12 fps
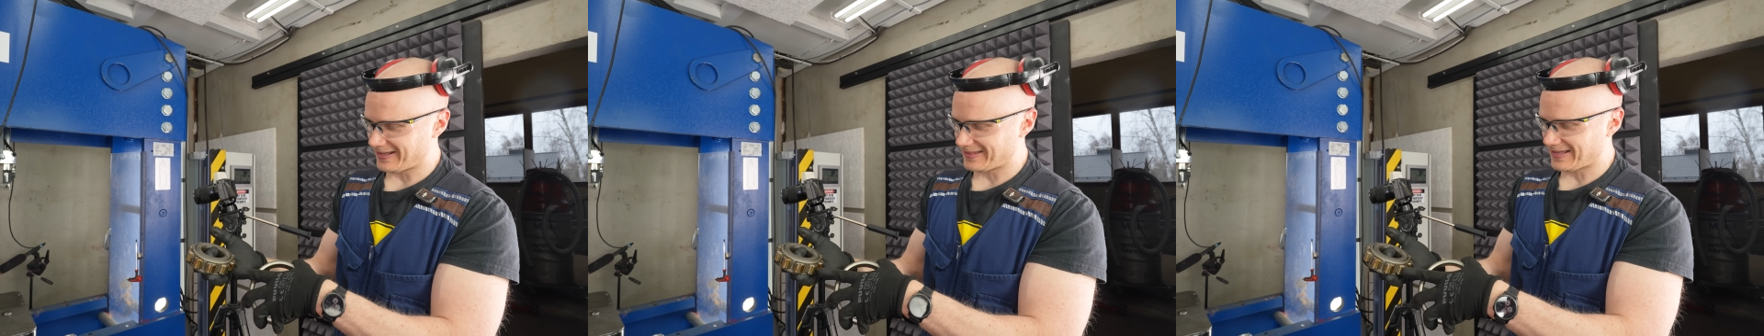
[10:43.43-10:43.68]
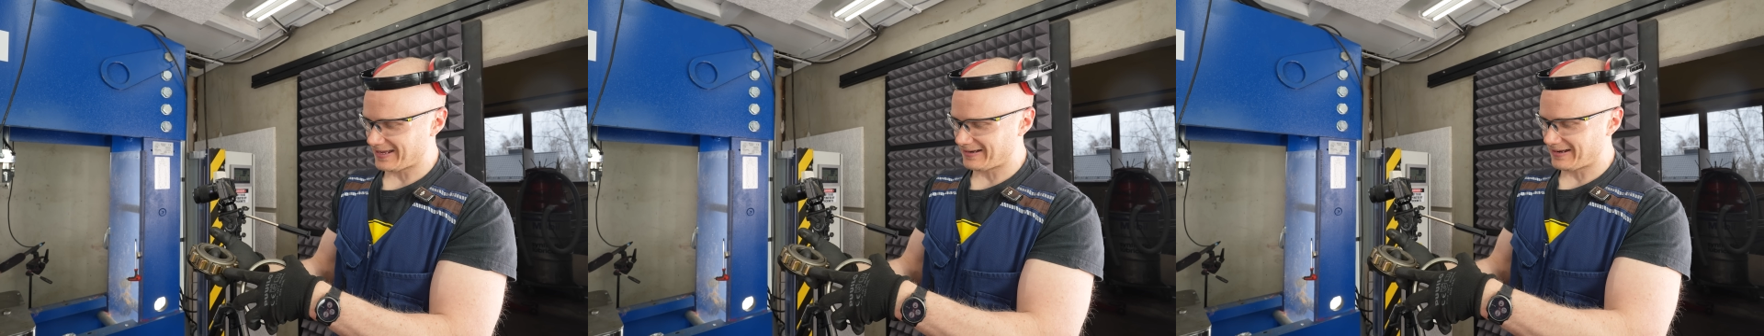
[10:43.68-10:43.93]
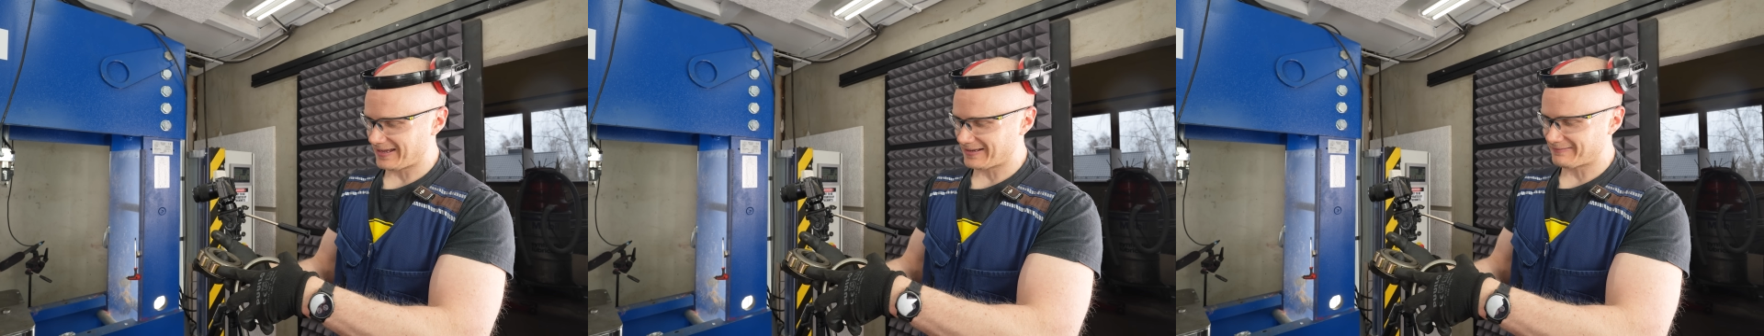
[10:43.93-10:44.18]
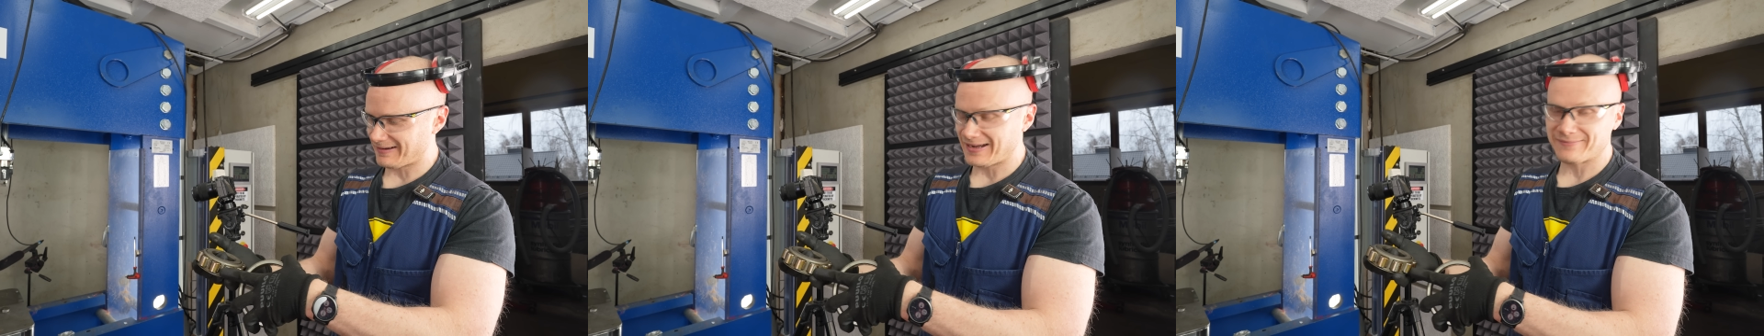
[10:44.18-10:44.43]
and then
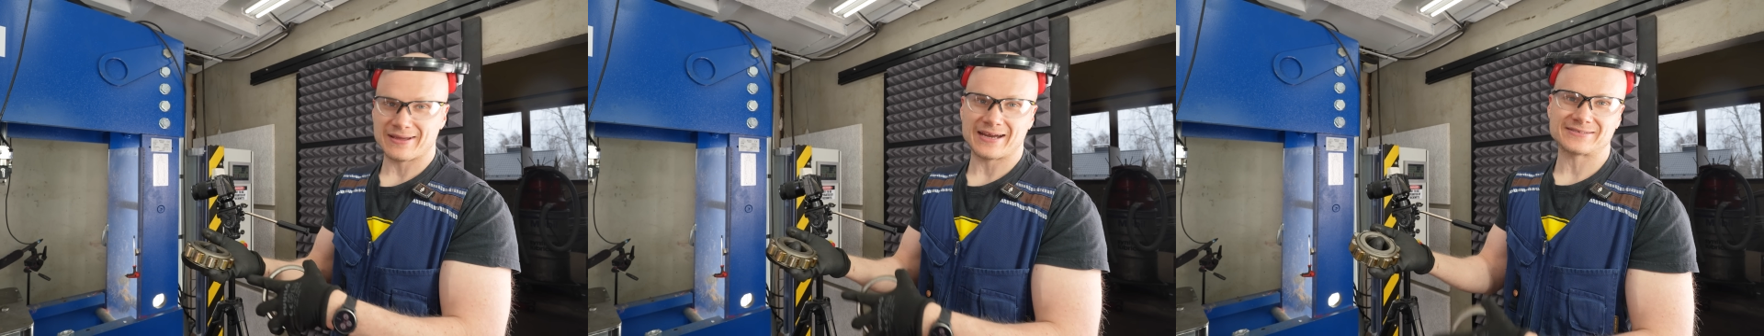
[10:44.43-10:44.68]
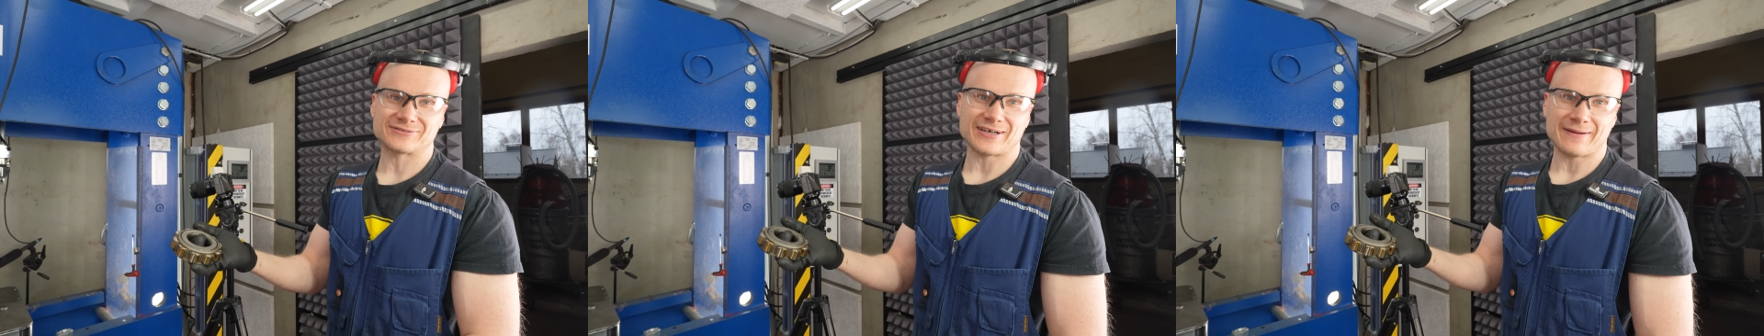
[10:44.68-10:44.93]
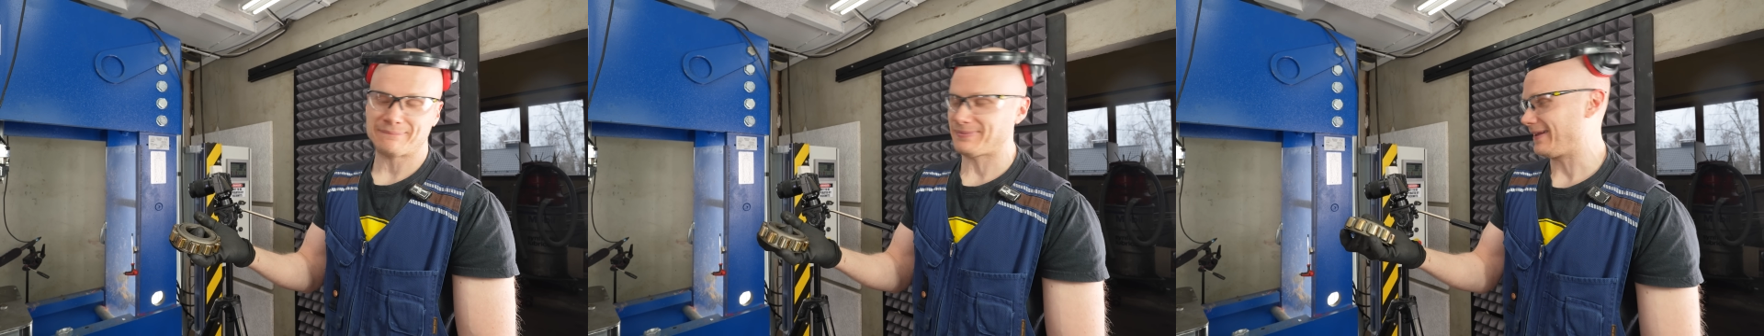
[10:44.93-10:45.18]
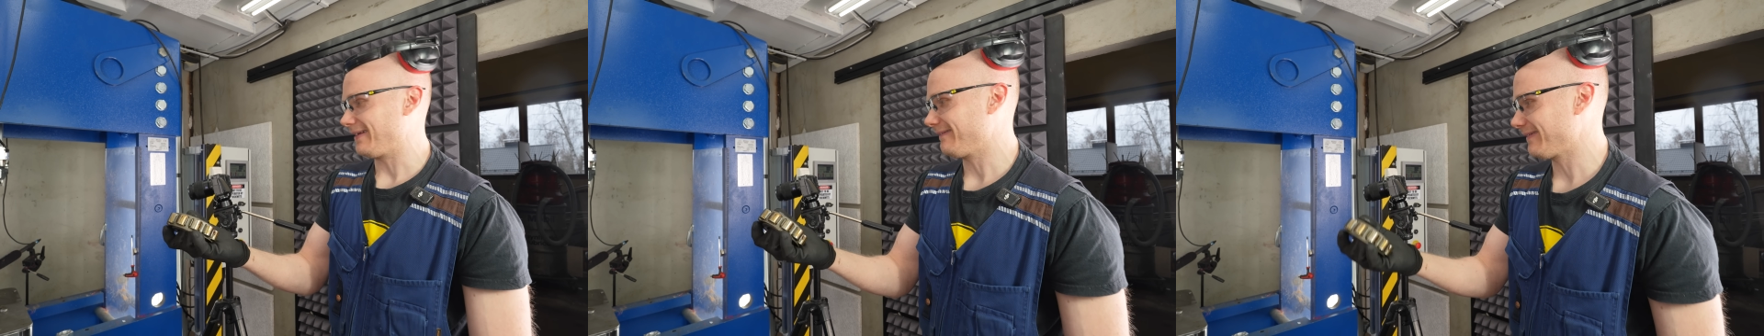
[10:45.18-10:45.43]
like ready-made yeah.
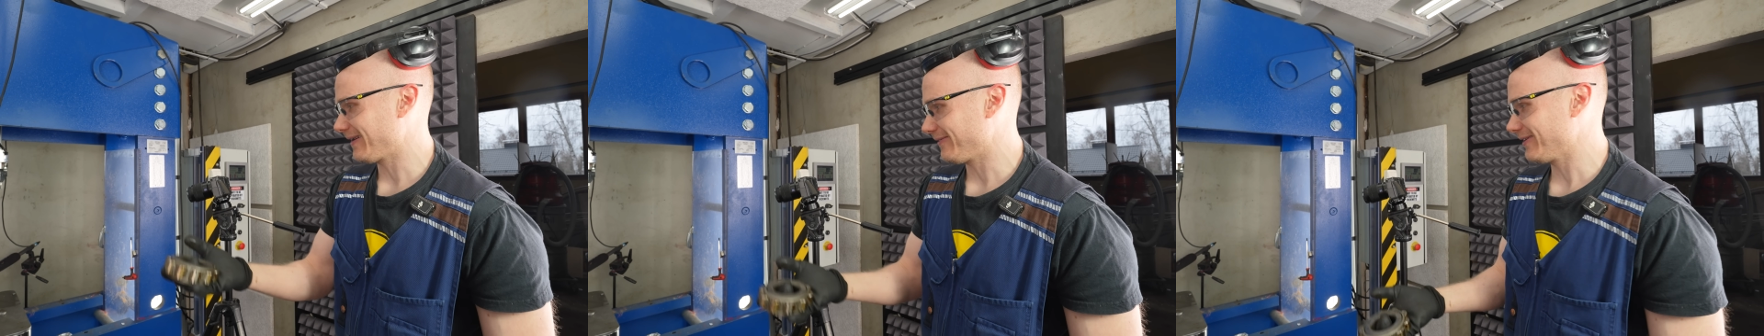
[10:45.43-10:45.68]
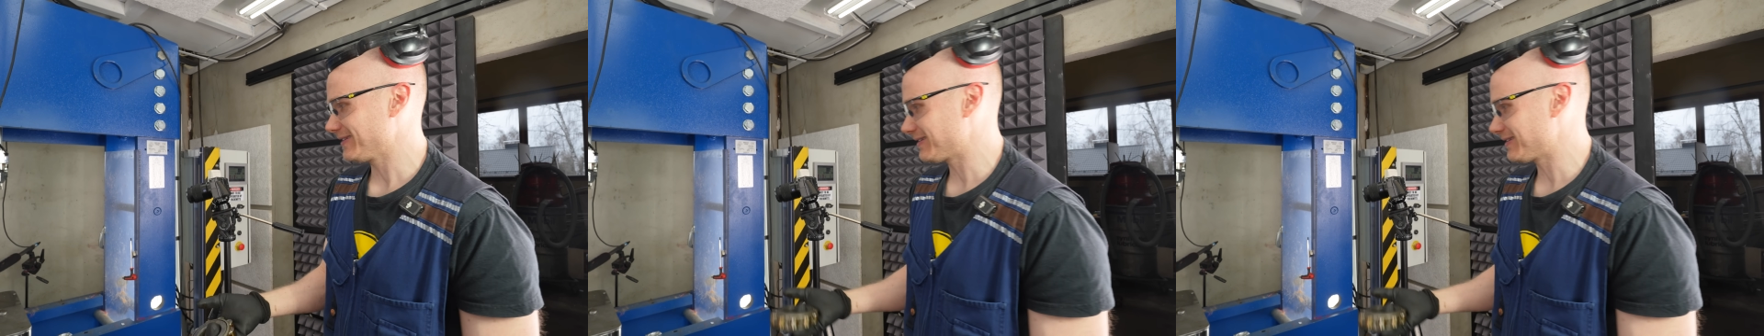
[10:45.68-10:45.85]
shrapnel yeah. around.